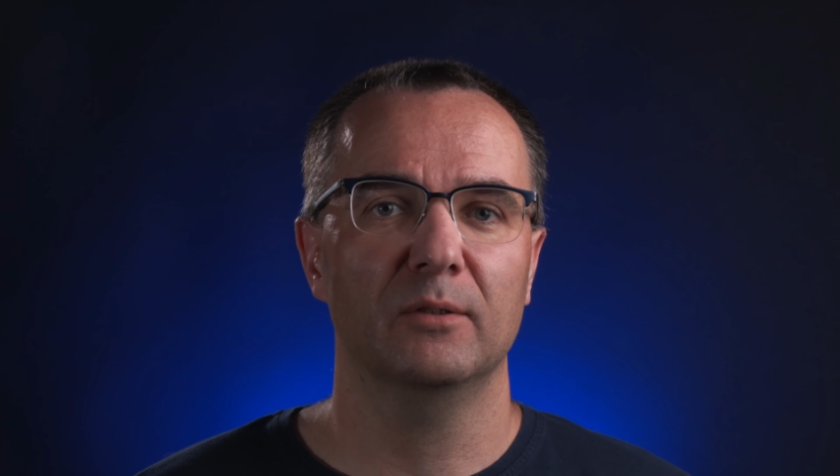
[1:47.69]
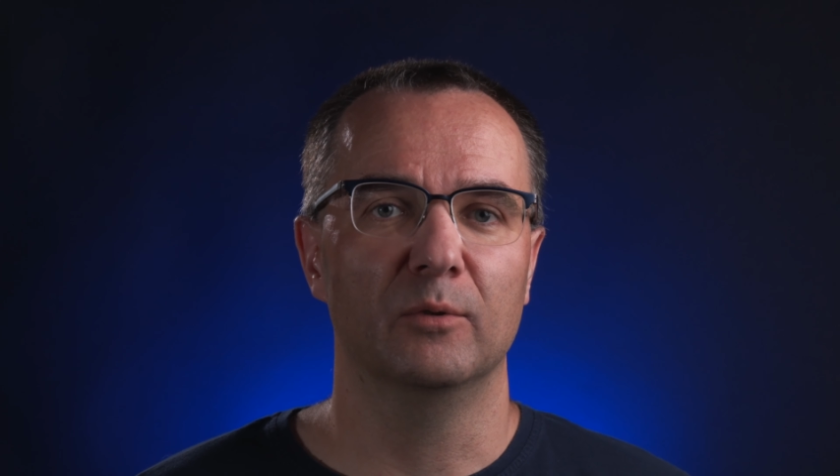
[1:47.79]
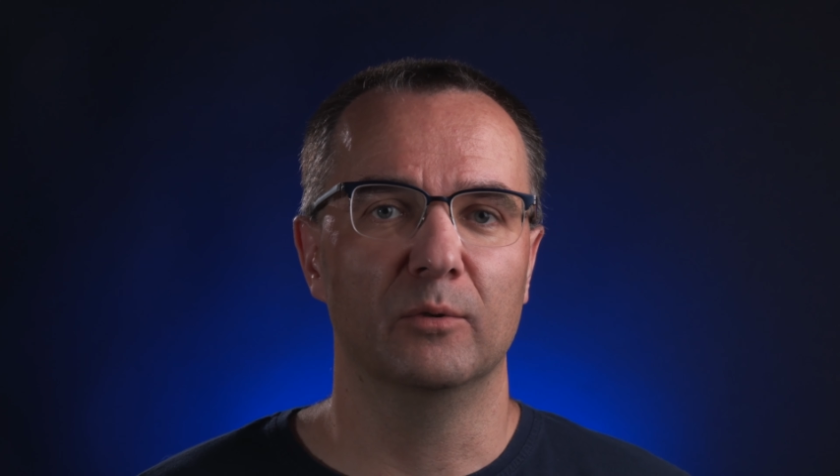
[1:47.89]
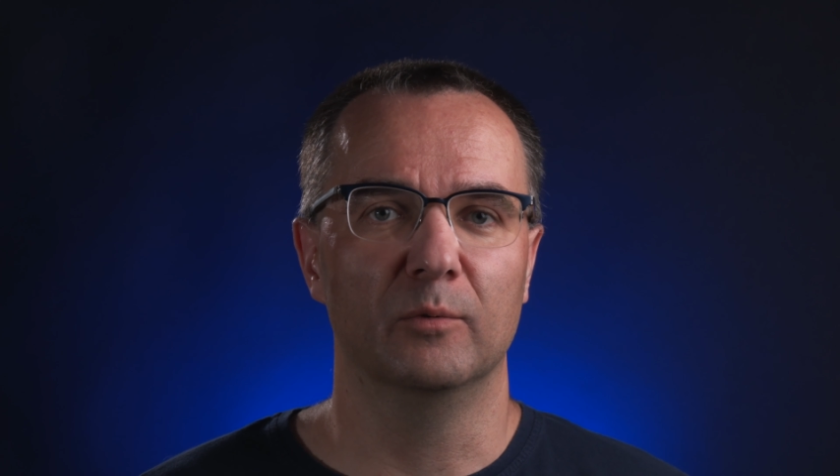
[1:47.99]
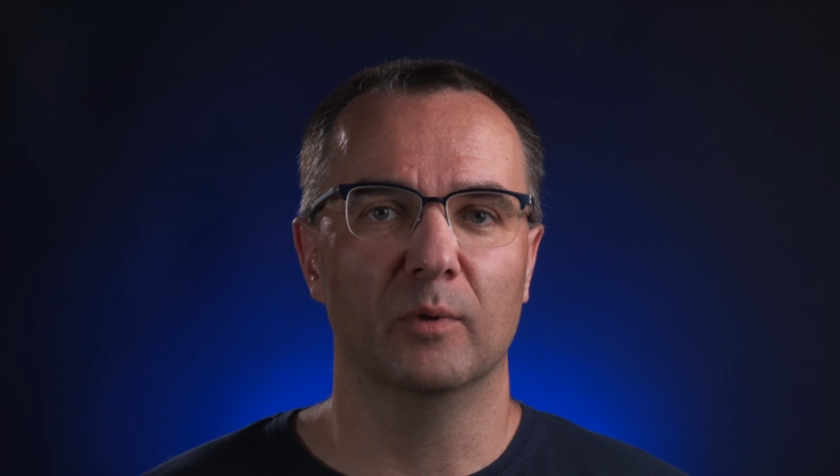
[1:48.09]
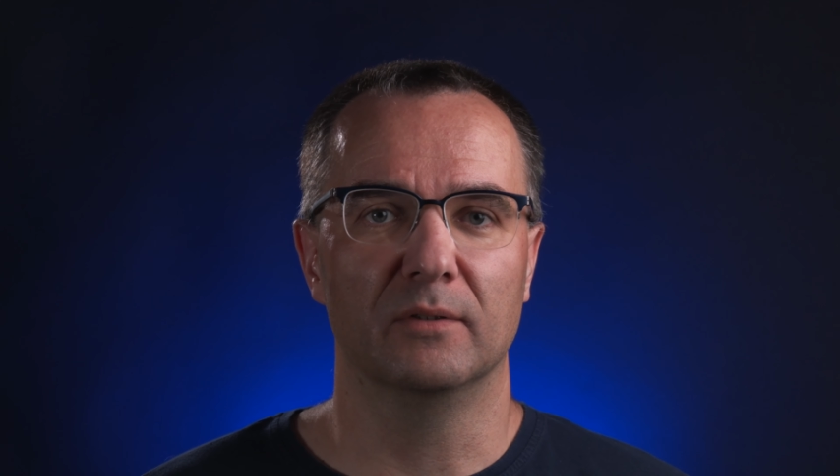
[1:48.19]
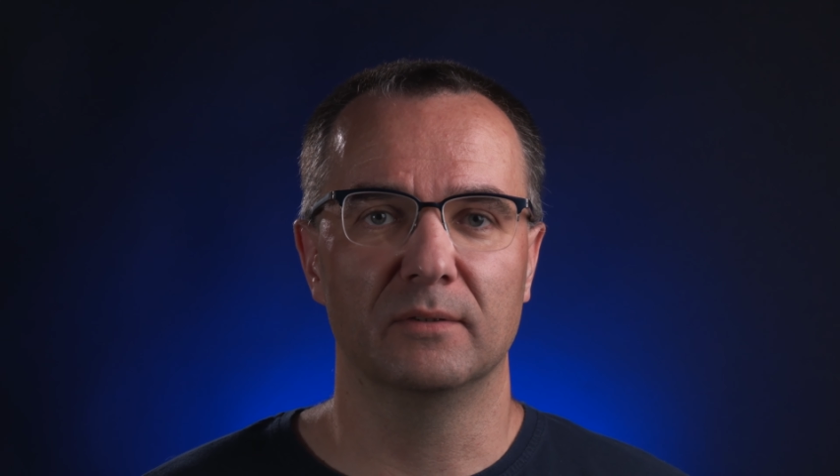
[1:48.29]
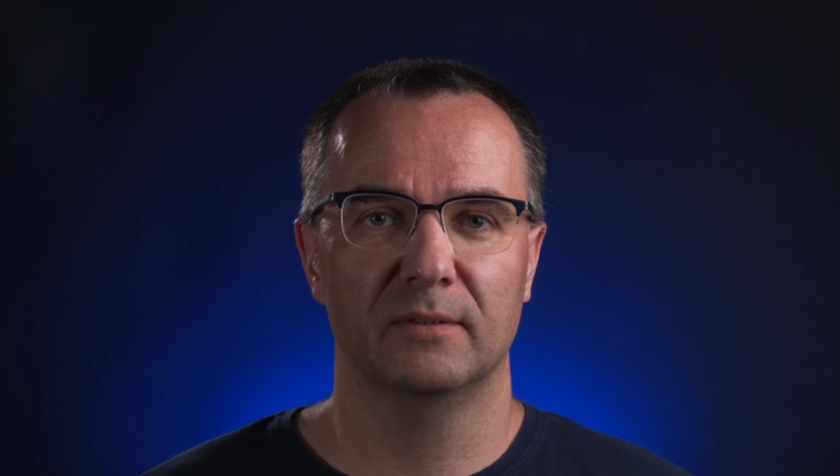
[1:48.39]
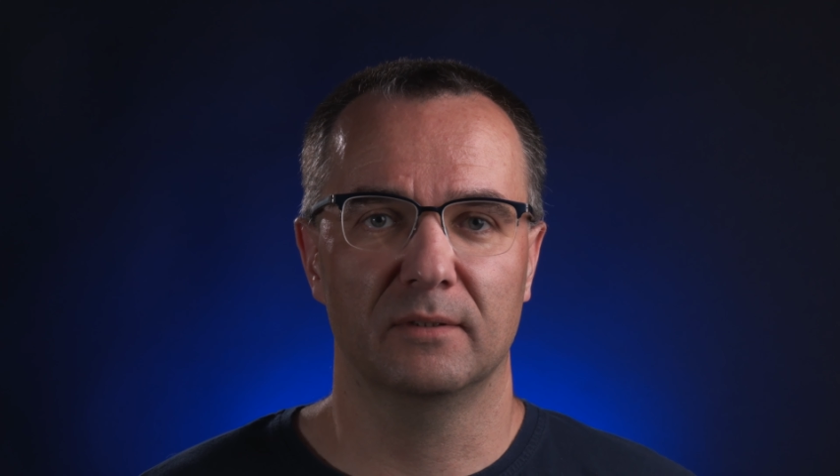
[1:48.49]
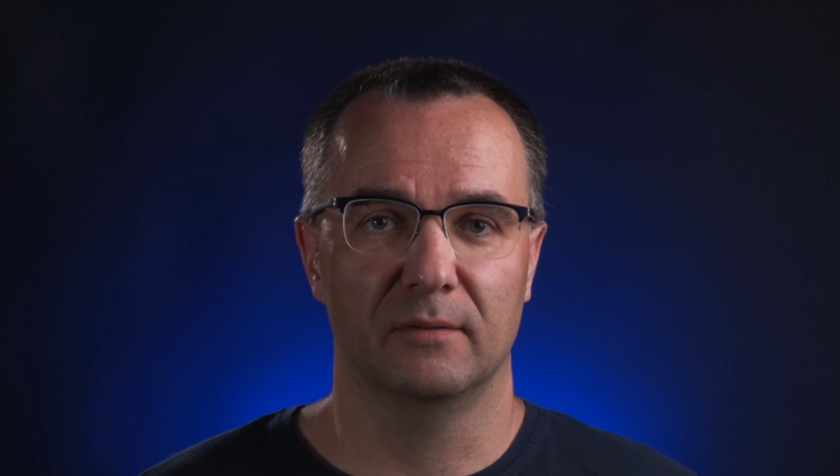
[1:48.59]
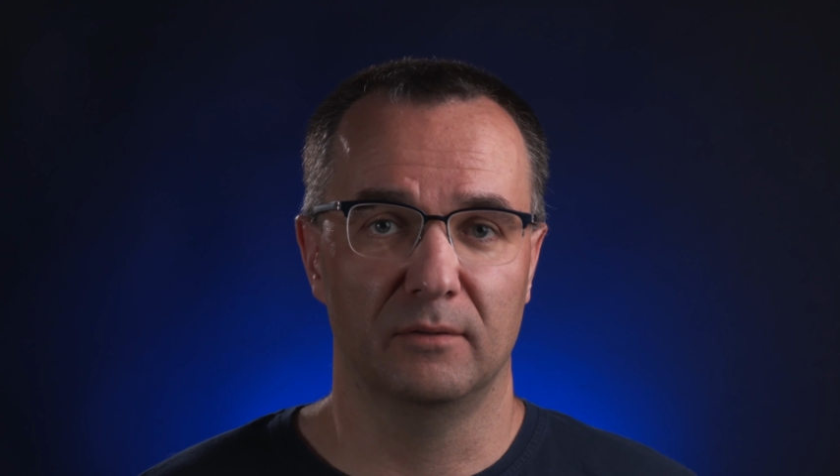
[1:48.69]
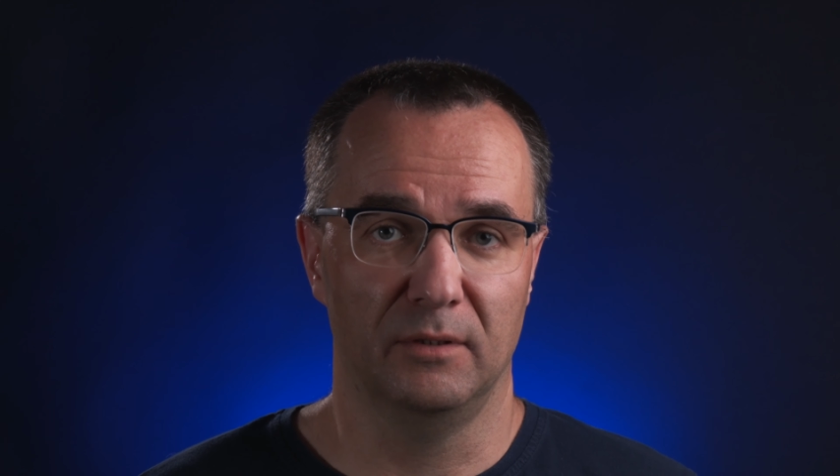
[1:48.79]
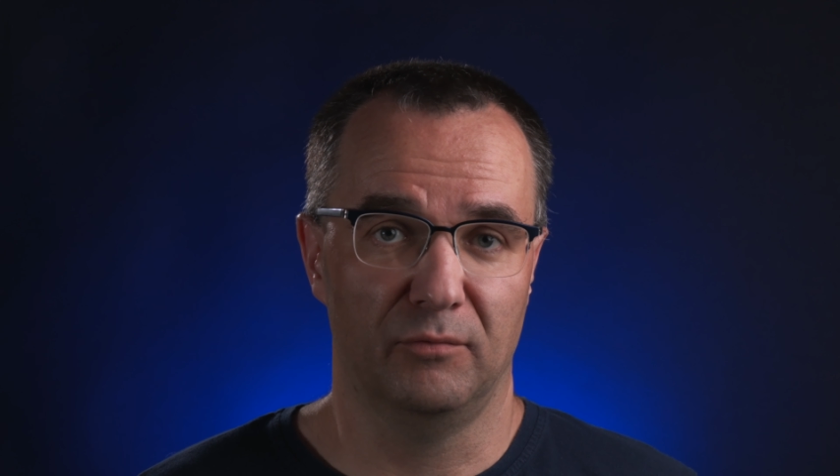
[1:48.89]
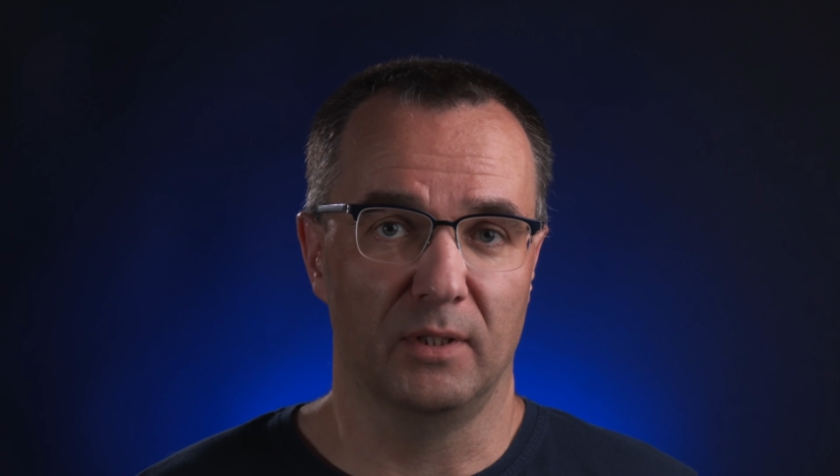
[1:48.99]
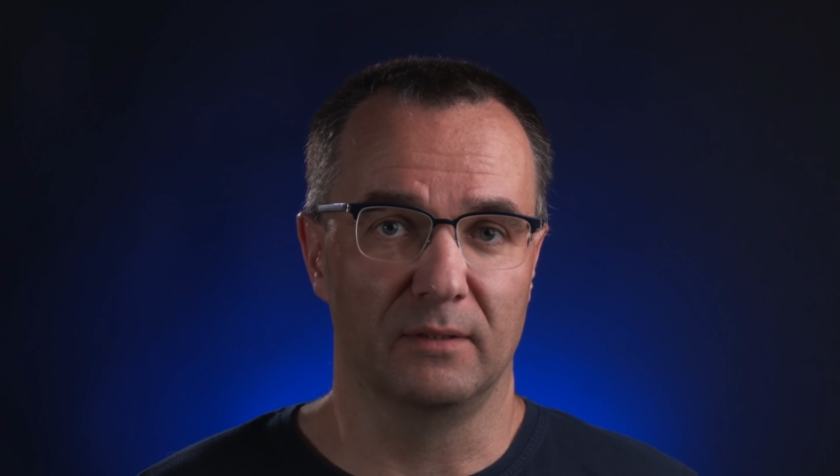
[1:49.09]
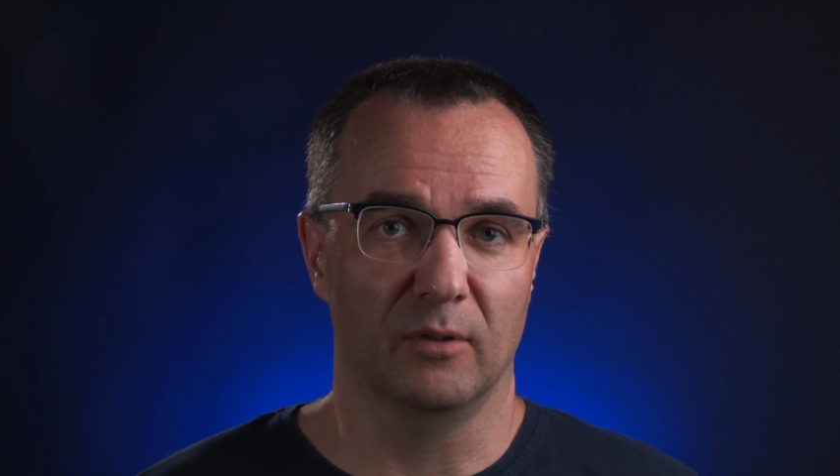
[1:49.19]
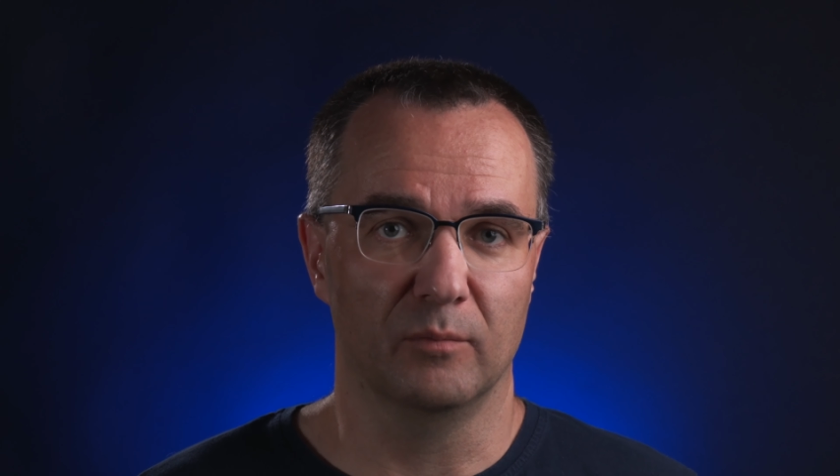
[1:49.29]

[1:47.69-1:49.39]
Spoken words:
who wants different